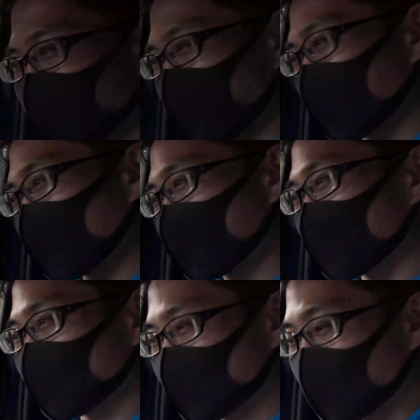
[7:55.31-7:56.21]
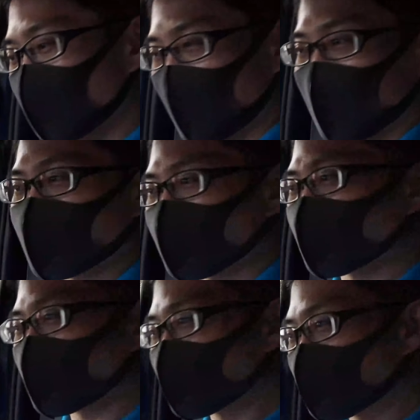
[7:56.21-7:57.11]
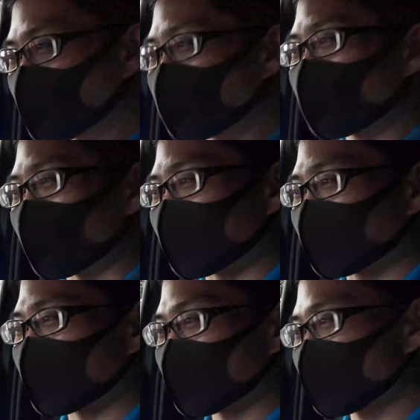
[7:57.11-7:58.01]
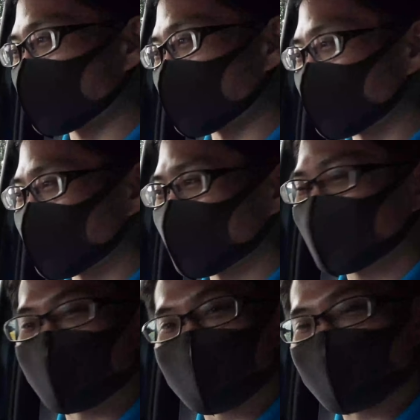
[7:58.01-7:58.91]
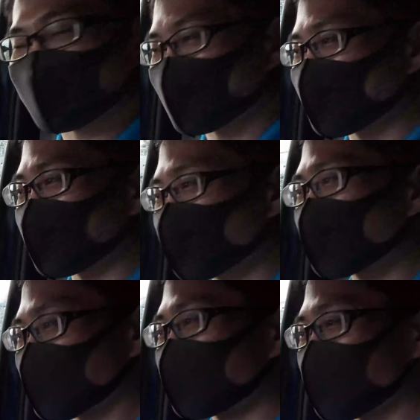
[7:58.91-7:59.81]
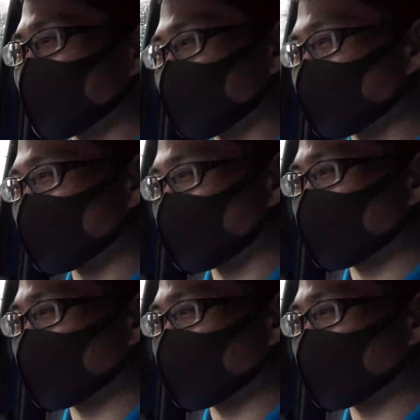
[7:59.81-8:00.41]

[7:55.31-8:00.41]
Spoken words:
and the power mode on this car, it does put a smile on your